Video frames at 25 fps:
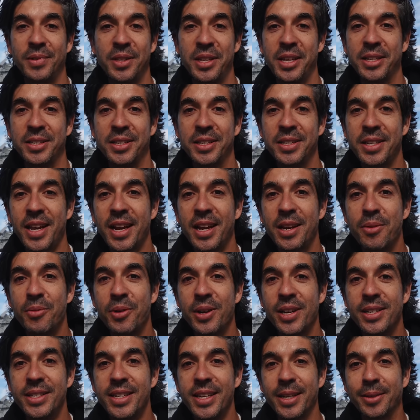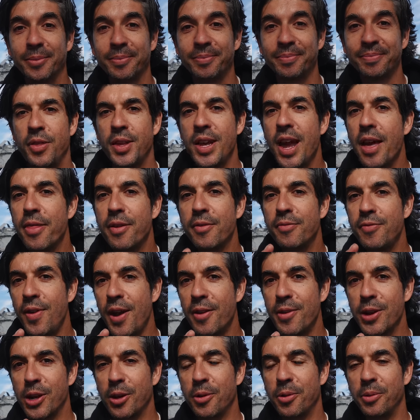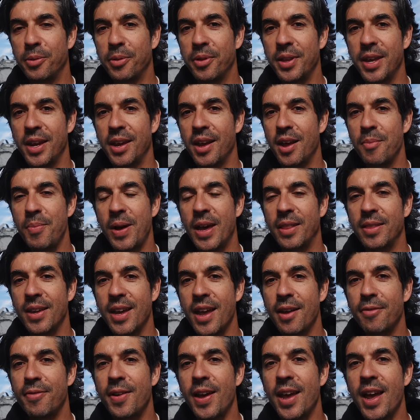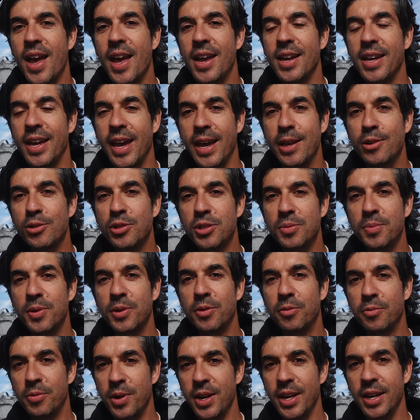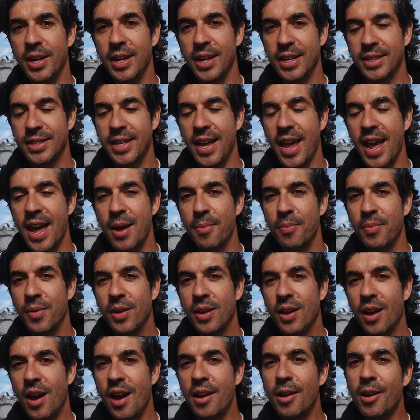That's exactly what I did. The other very cool thing about the FAA instrument written exam,